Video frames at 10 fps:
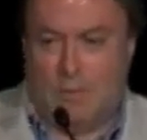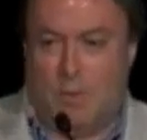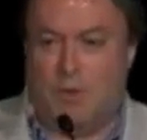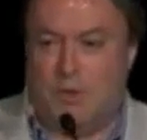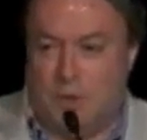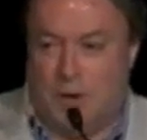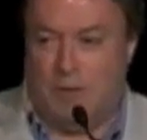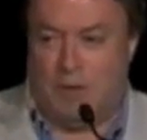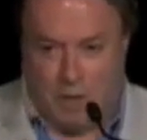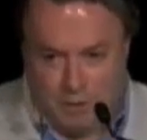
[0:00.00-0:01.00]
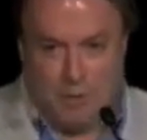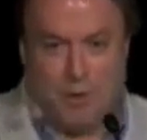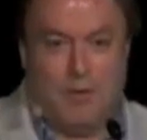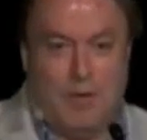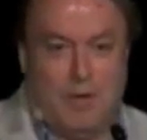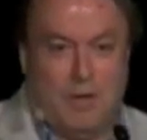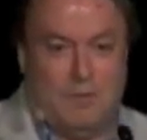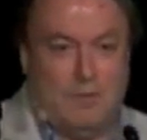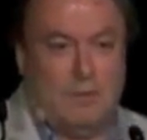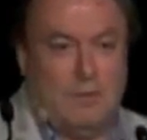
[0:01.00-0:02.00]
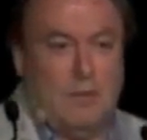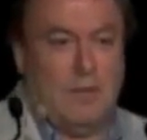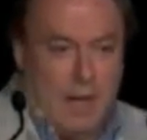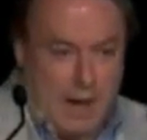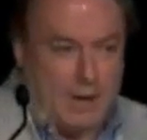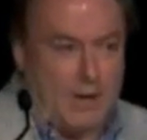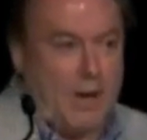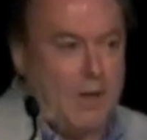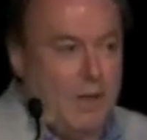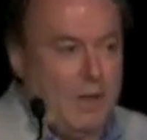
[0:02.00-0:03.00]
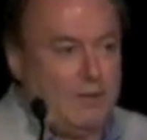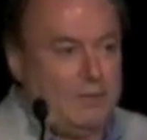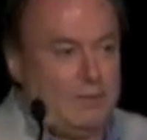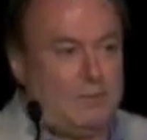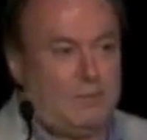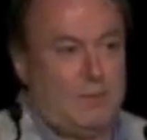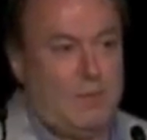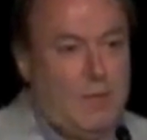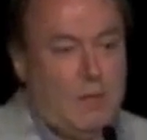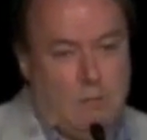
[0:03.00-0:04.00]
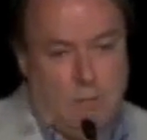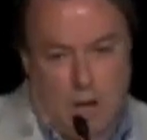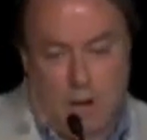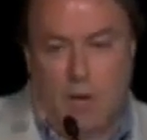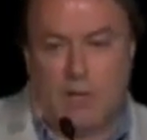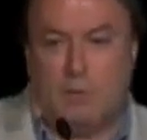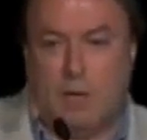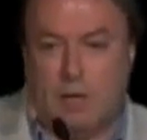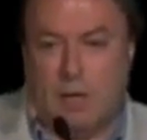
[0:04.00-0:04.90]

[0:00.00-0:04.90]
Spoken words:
Of course you have. And now you've thought of another. And another. Well, I rest my